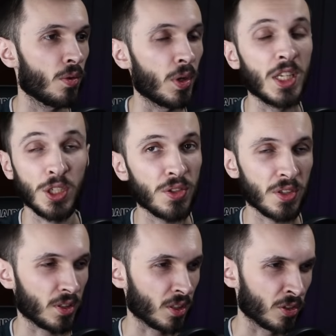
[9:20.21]
when he
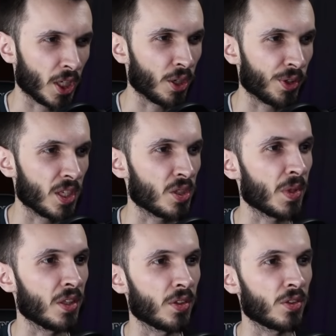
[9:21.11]
uses in general has
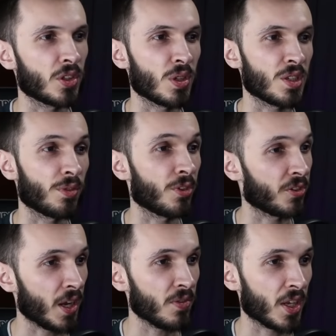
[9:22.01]
been decreased from
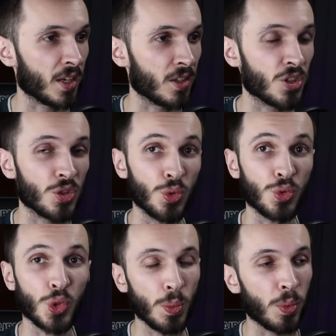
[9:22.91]
5 seconds to
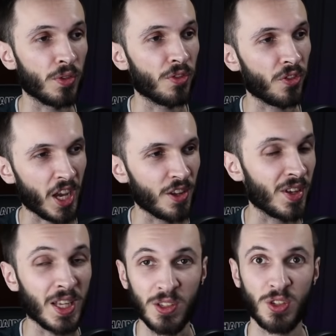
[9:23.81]
2.5,
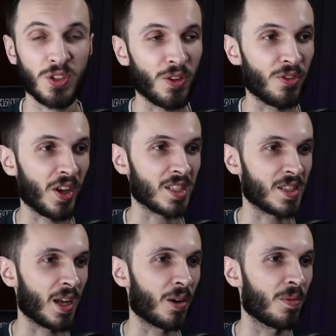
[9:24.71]
it's so
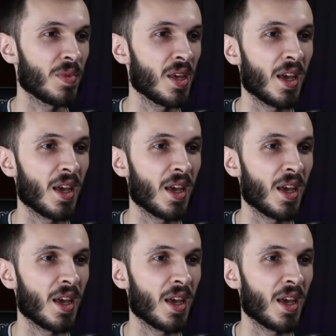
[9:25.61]
fast now.